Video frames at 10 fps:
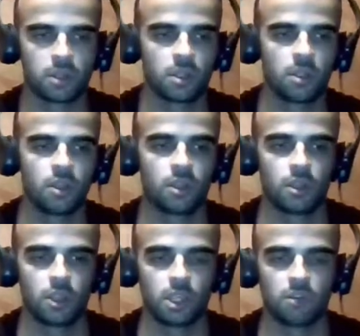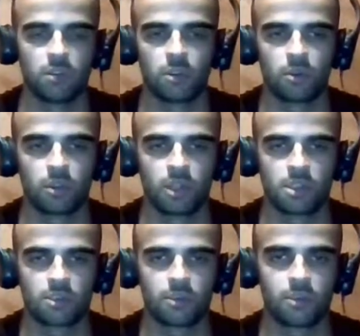it, even though
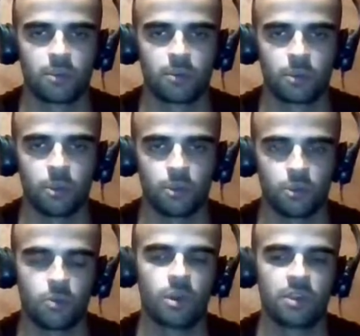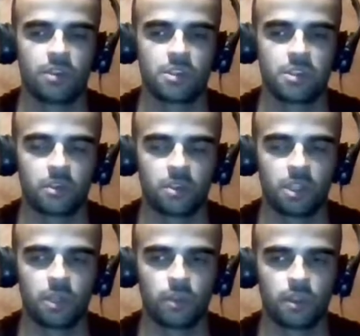that's what we do every single
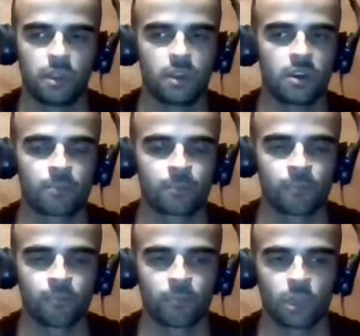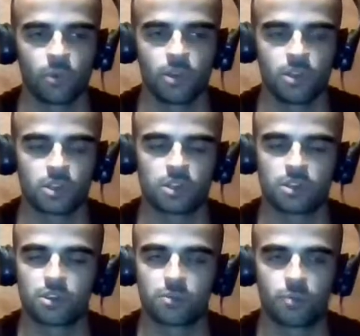day with Yeah. We
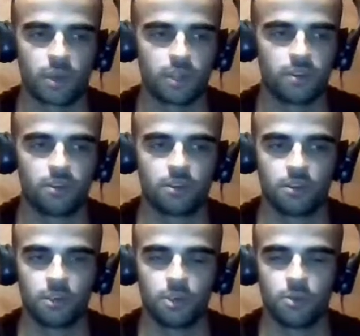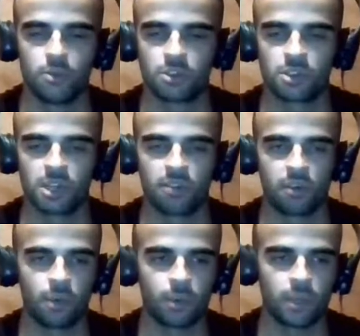just spread news
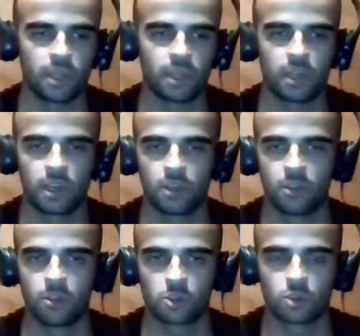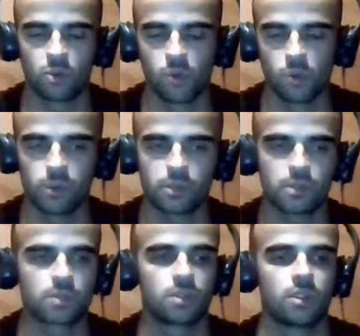everywhere we can in the
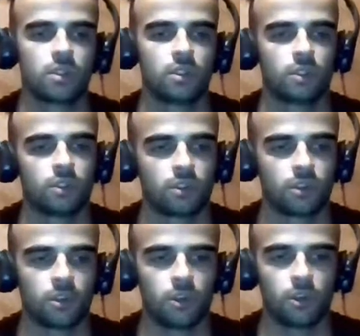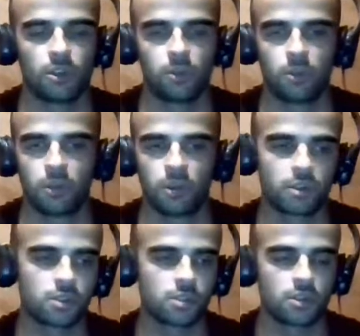schools, through the
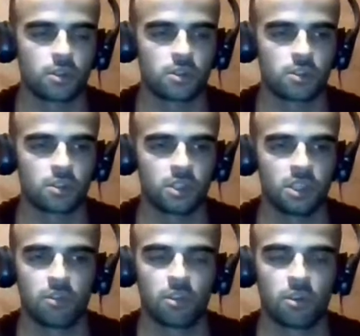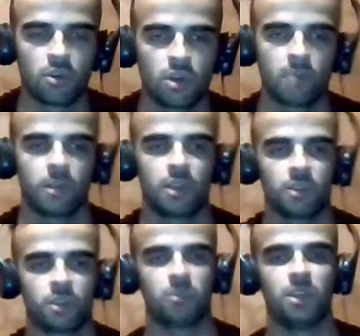youngsters, even though I
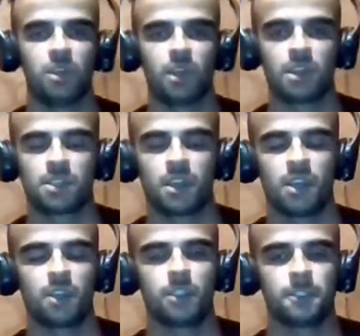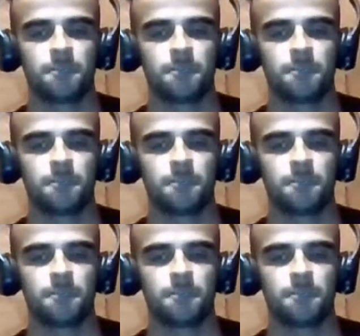might not be, let's say,